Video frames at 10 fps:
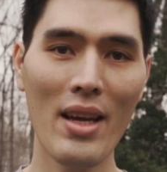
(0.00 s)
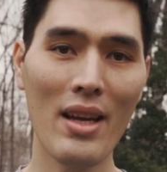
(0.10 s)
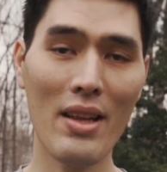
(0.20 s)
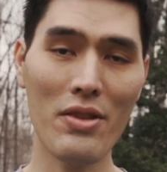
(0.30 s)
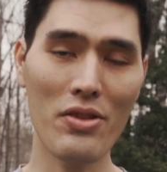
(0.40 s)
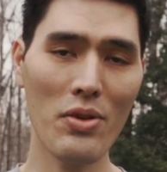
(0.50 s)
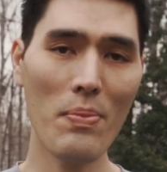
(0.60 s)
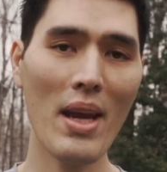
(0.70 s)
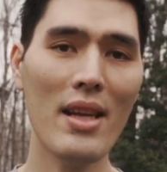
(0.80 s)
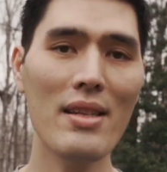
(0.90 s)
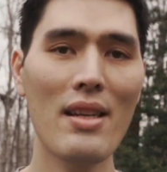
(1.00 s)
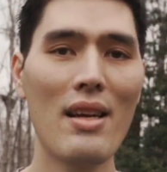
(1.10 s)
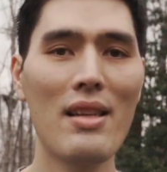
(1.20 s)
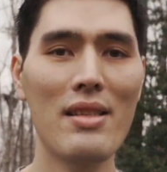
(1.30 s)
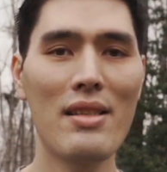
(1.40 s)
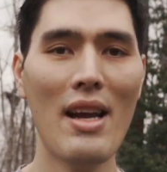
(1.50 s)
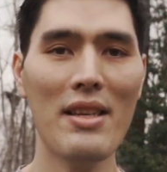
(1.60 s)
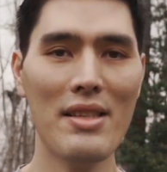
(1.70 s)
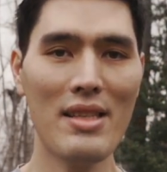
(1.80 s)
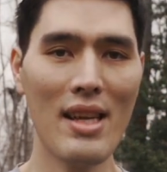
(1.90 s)
Now there's two main
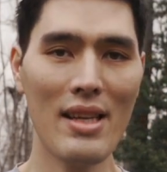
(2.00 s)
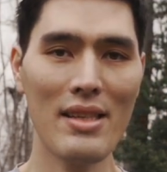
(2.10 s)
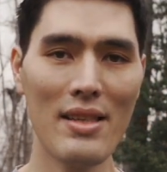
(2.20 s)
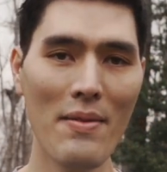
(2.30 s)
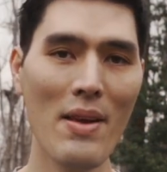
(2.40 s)
styles of stance,